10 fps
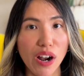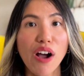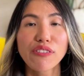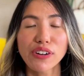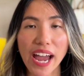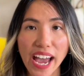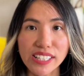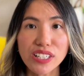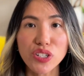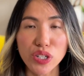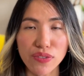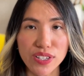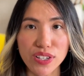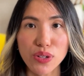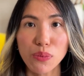for acting
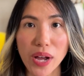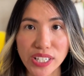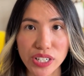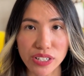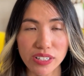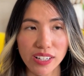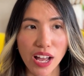services rendered.